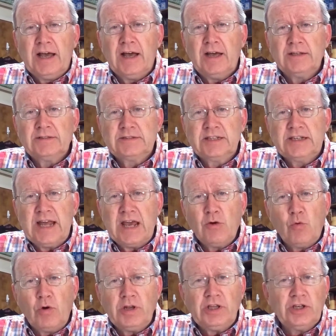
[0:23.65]
Uh, today,
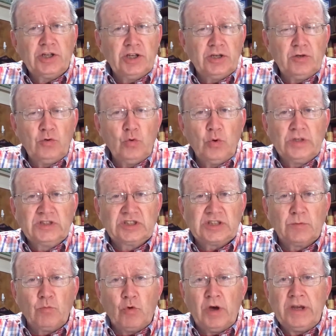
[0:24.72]
what do you do when
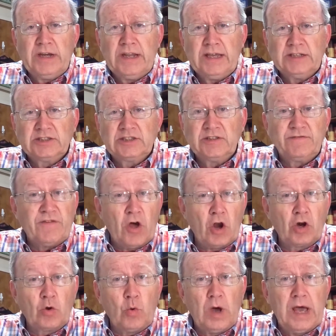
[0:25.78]
someone has
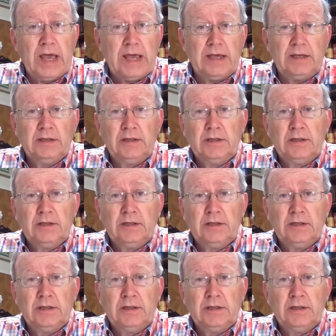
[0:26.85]
fallen away,